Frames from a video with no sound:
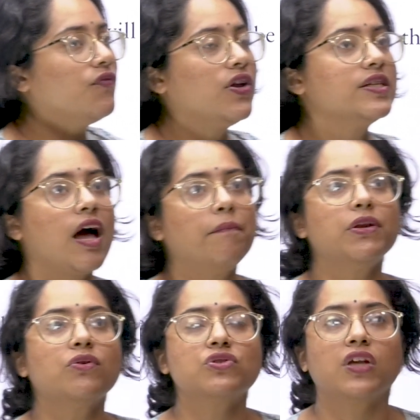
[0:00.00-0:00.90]
for example,
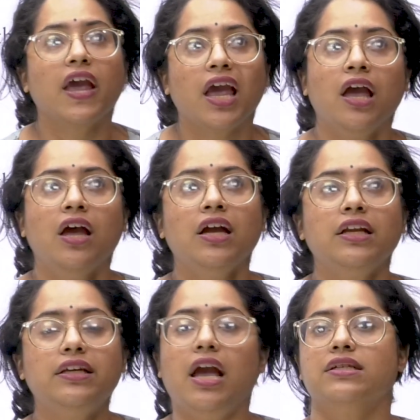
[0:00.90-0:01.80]
you say,
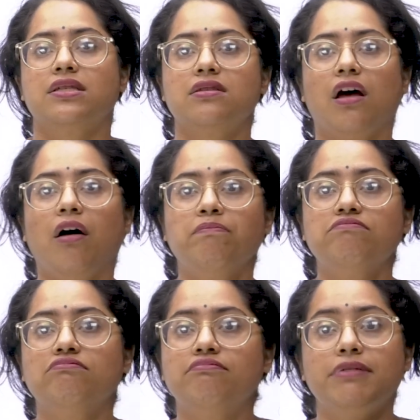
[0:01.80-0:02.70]
yes,
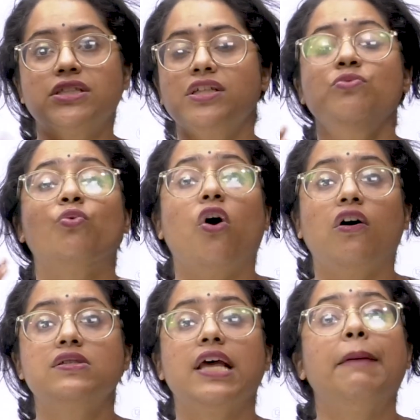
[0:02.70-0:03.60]
Britain
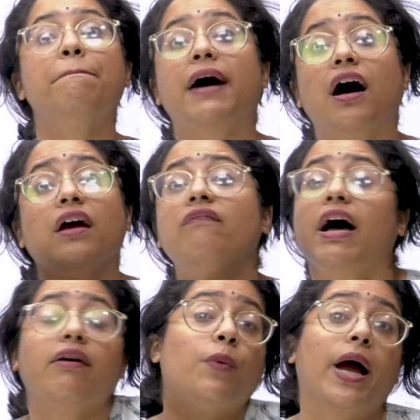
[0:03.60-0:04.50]
was an empire.
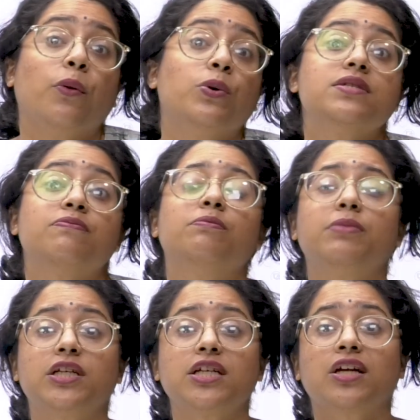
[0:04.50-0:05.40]
Why was
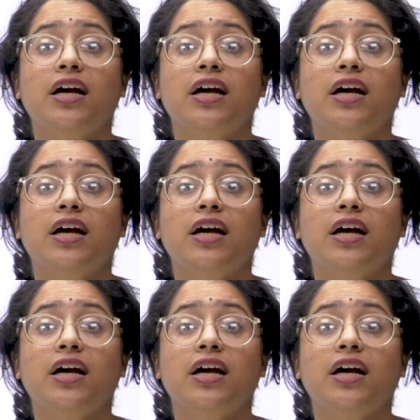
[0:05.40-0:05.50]
Britain